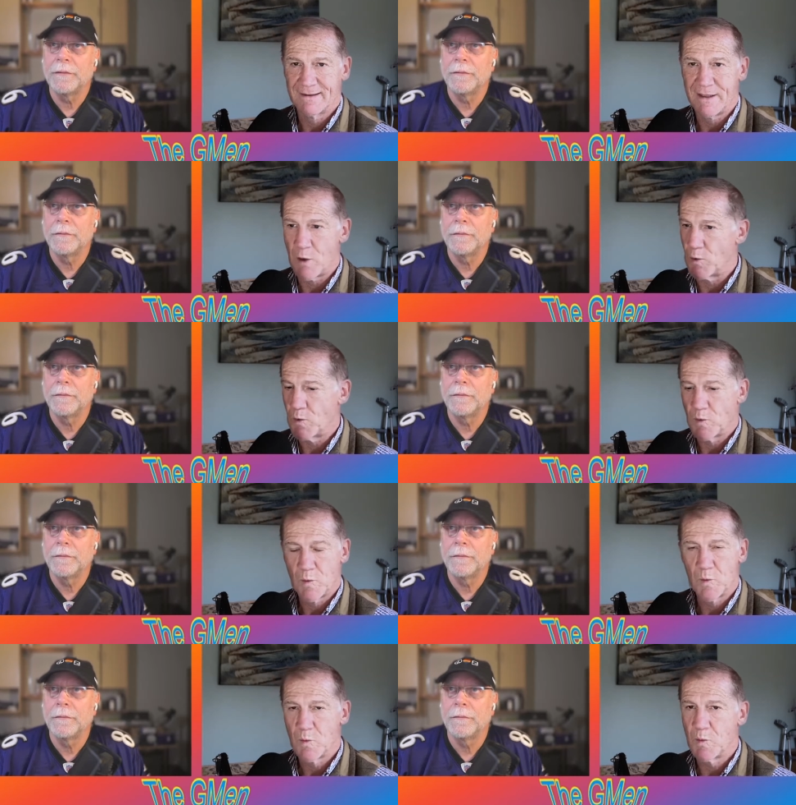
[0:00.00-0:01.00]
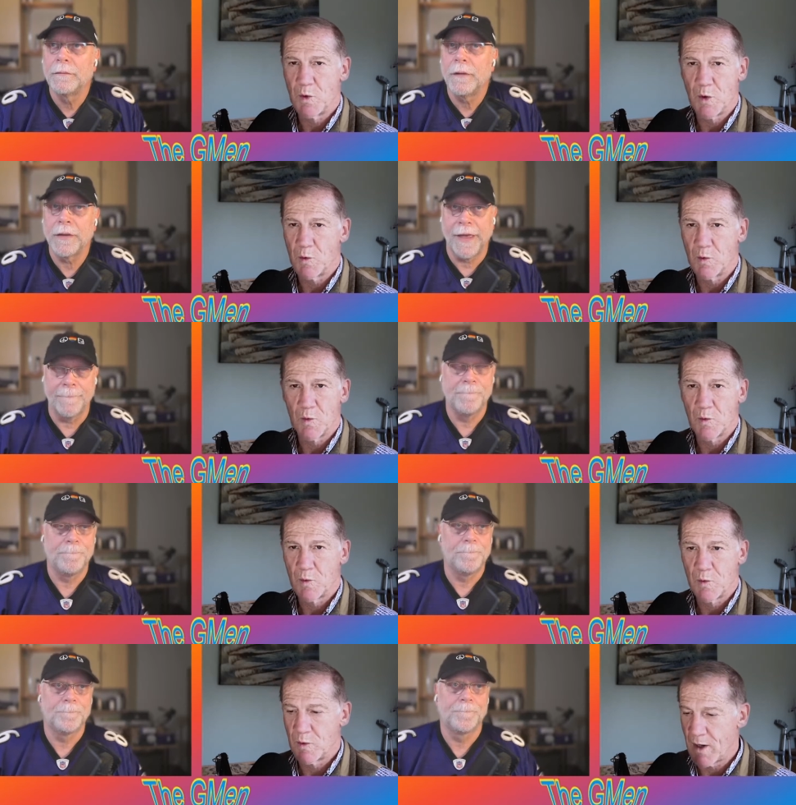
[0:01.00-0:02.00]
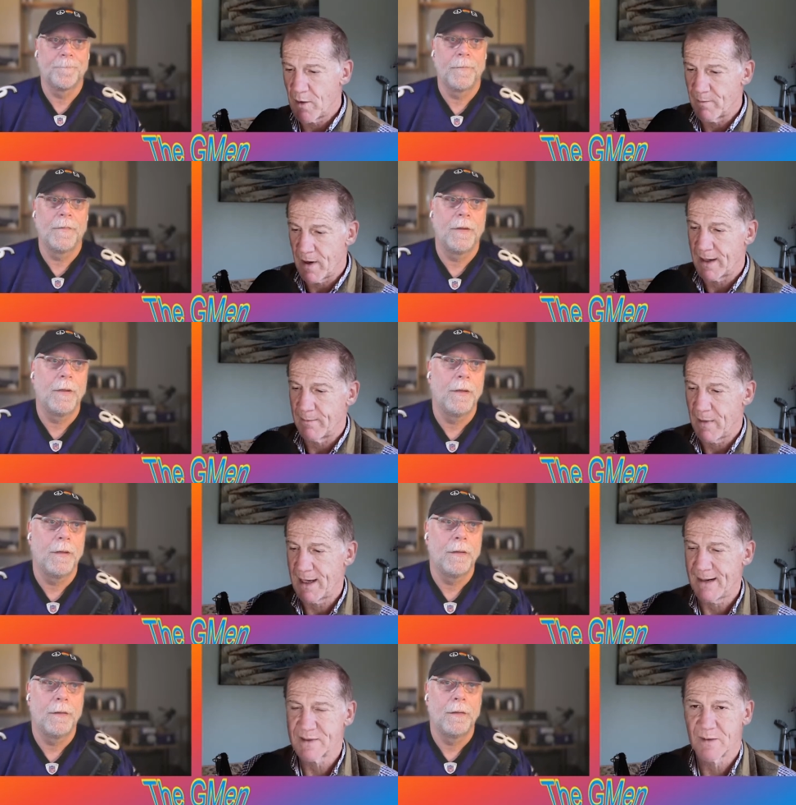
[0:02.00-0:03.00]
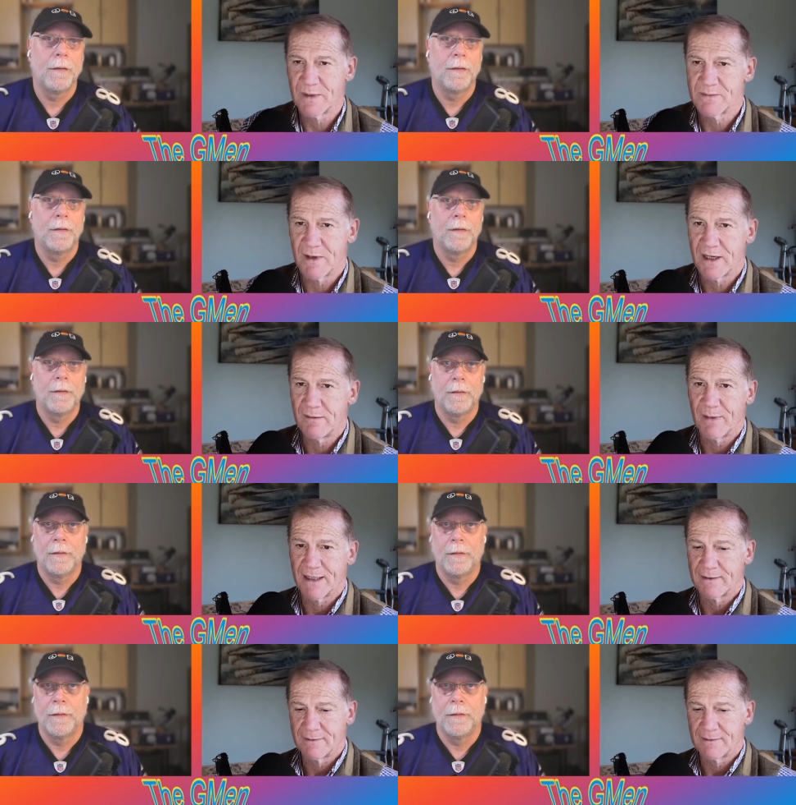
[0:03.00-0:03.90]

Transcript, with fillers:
Speaker 1: No. No. Okay. No, my my laptop is my iPad.